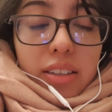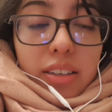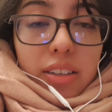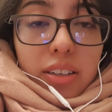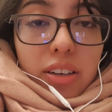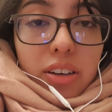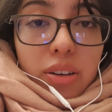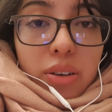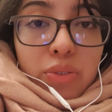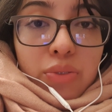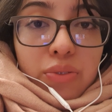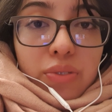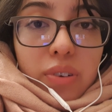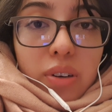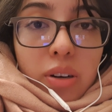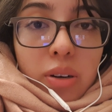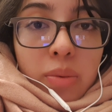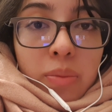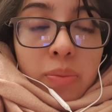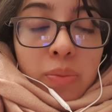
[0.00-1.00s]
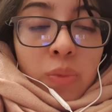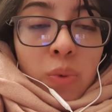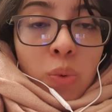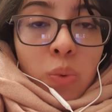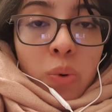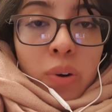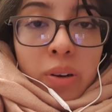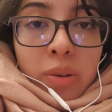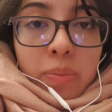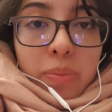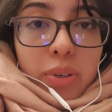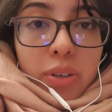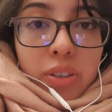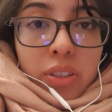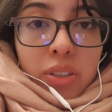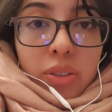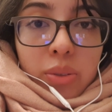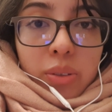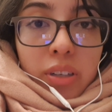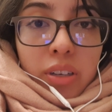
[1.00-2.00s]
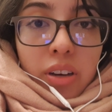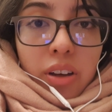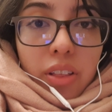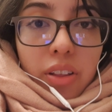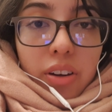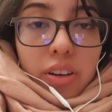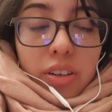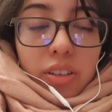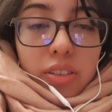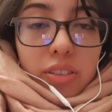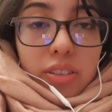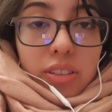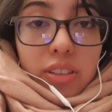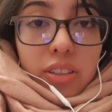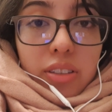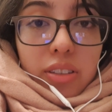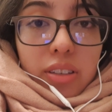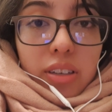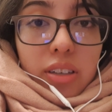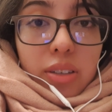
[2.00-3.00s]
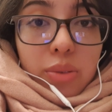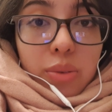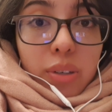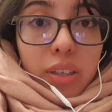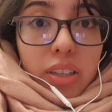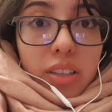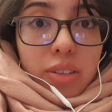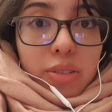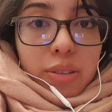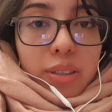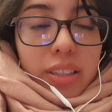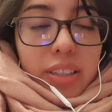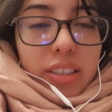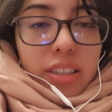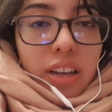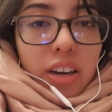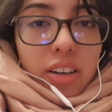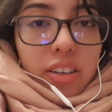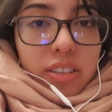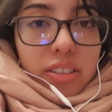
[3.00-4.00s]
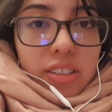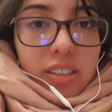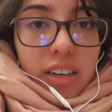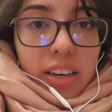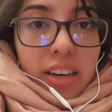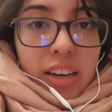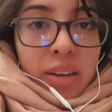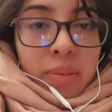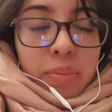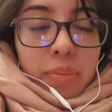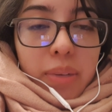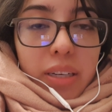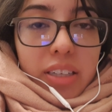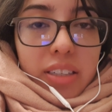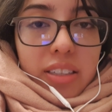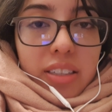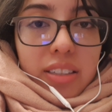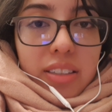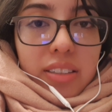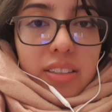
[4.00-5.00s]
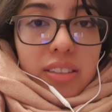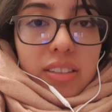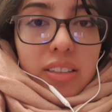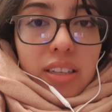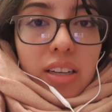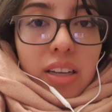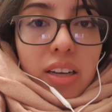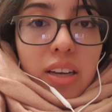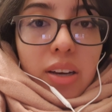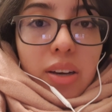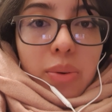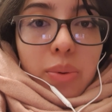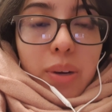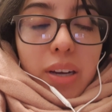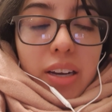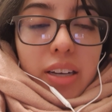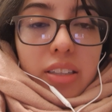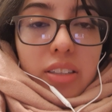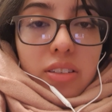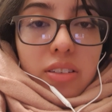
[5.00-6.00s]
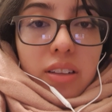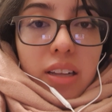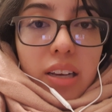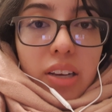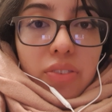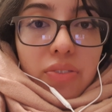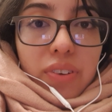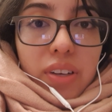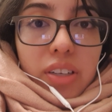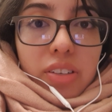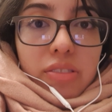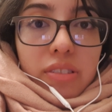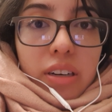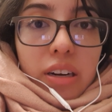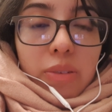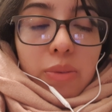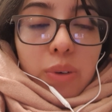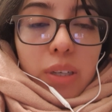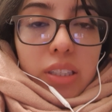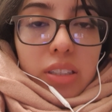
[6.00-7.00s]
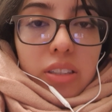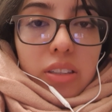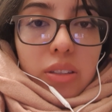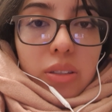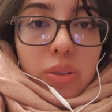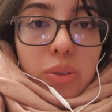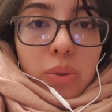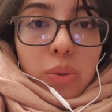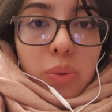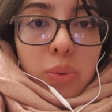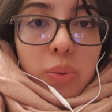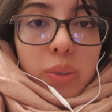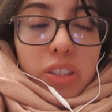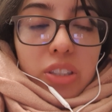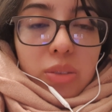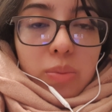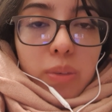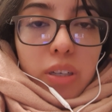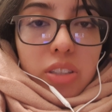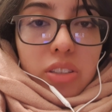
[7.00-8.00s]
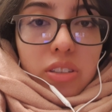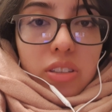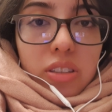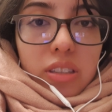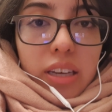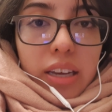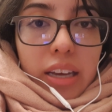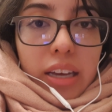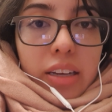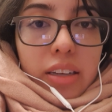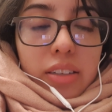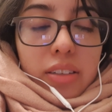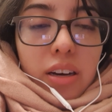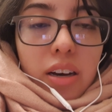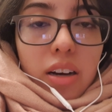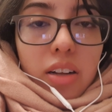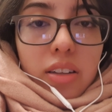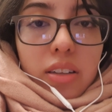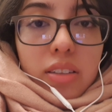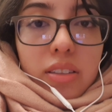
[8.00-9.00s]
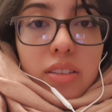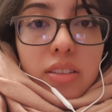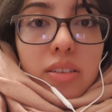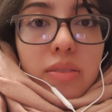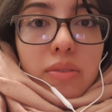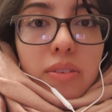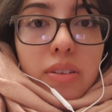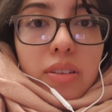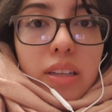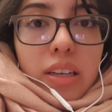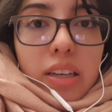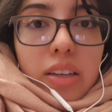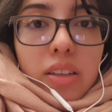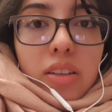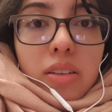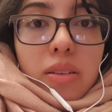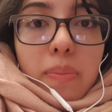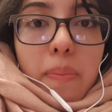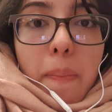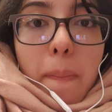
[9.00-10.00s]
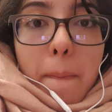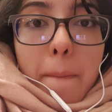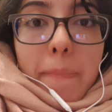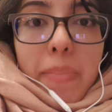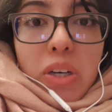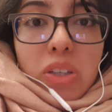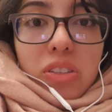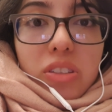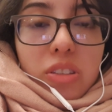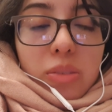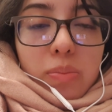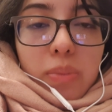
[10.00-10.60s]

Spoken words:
going from one point to another took a really long time because we had to like figure out what to do, which bus to take. Like most